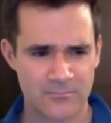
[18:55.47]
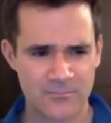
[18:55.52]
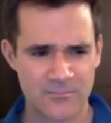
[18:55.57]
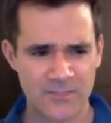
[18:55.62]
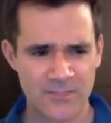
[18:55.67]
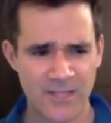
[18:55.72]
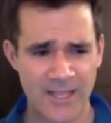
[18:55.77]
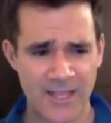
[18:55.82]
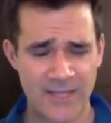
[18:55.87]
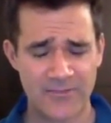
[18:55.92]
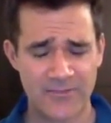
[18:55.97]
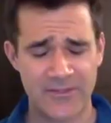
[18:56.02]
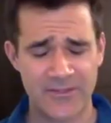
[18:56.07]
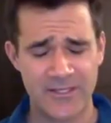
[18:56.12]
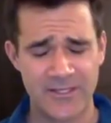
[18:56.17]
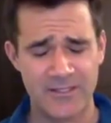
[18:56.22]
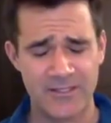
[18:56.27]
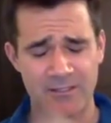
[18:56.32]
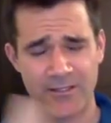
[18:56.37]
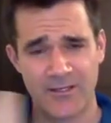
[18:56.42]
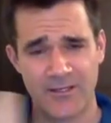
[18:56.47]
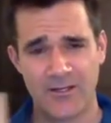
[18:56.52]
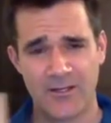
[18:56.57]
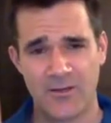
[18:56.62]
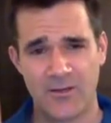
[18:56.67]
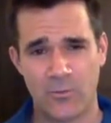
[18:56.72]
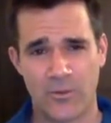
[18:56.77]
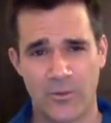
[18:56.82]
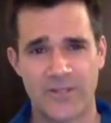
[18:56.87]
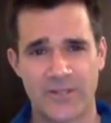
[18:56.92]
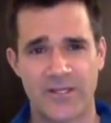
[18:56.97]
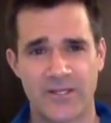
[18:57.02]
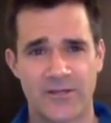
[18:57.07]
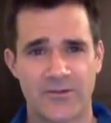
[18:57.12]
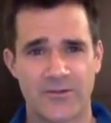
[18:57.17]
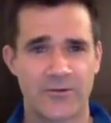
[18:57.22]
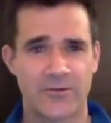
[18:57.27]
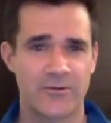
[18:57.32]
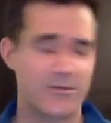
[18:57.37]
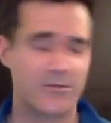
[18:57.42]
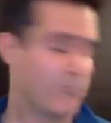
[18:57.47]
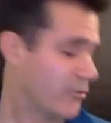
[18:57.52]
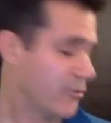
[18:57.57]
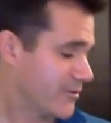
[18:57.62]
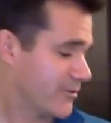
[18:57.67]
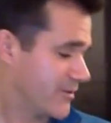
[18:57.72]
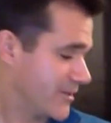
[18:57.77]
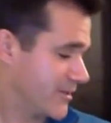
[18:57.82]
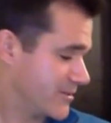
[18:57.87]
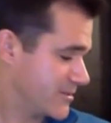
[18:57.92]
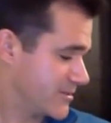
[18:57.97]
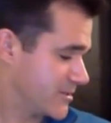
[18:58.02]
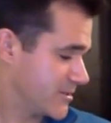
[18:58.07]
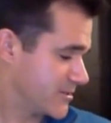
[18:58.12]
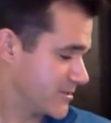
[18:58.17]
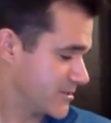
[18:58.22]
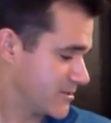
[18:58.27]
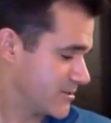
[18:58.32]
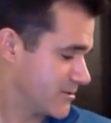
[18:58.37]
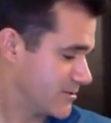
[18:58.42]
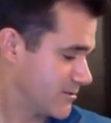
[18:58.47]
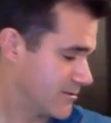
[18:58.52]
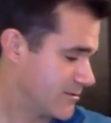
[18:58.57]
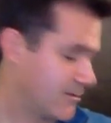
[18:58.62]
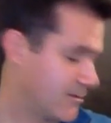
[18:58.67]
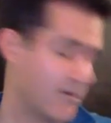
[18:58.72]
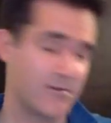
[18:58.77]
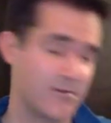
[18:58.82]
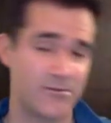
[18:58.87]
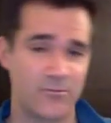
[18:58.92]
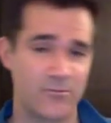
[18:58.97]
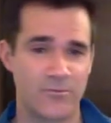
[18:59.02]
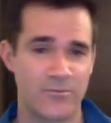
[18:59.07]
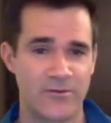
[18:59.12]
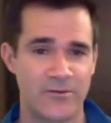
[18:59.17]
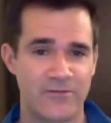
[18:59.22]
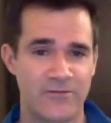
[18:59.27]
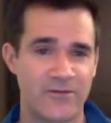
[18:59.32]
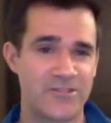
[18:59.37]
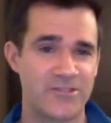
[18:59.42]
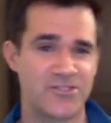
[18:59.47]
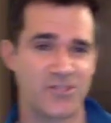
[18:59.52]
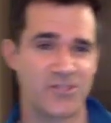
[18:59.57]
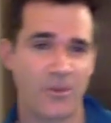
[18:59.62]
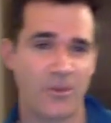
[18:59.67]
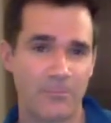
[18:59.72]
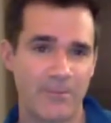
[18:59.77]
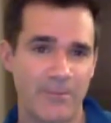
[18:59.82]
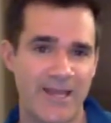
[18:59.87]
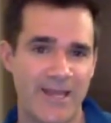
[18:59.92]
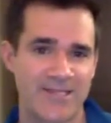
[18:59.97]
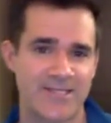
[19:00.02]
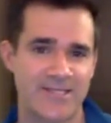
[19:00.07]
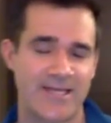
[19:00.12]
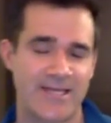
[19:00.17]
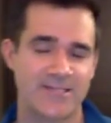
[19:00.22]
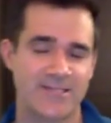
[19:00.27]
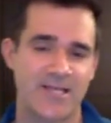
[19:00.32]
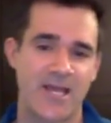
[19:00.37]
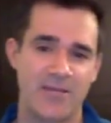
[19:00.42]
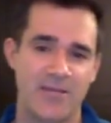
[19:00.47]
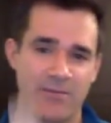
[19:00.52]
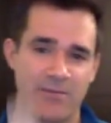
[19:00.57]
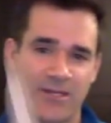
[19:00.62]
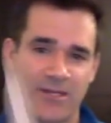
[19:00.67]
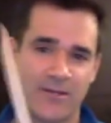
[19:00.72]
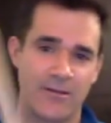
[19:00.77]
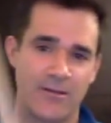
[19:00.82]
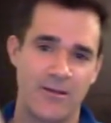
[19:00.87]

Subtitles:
And one of the other important things is, if I jump back to that timing,